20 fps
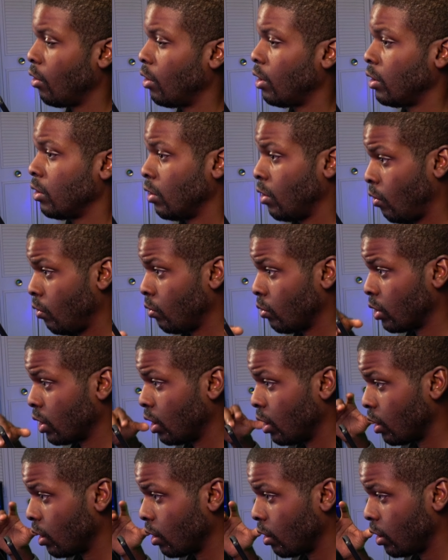
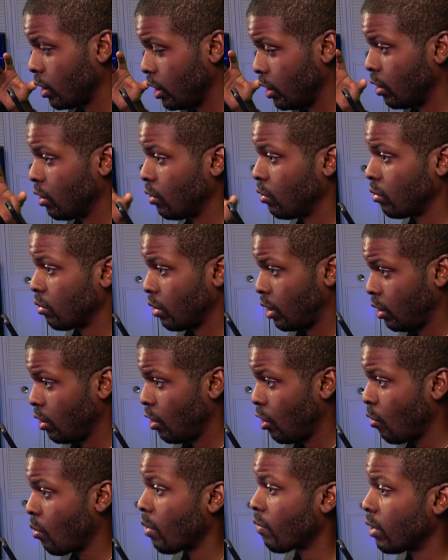along
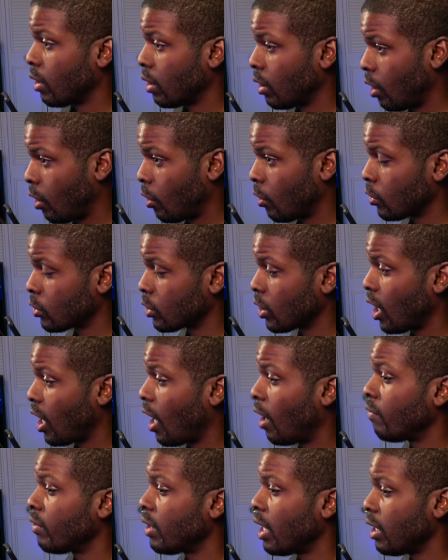with the laws of
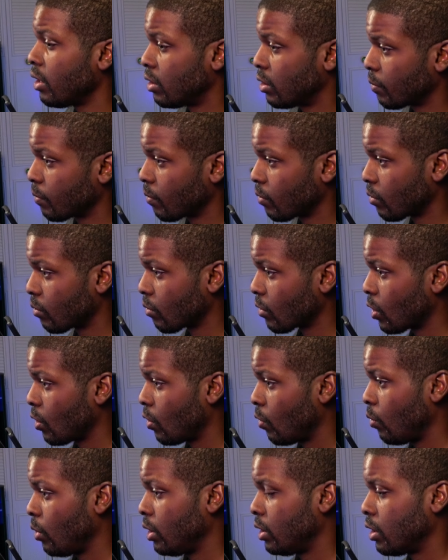nature. We
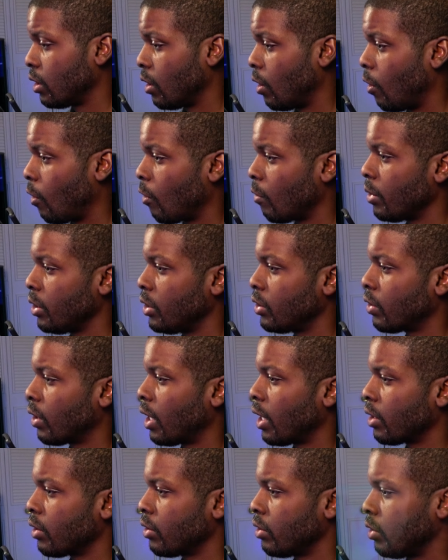should all be trying
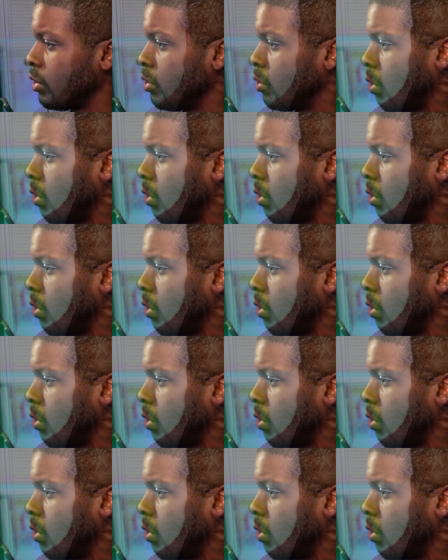to do our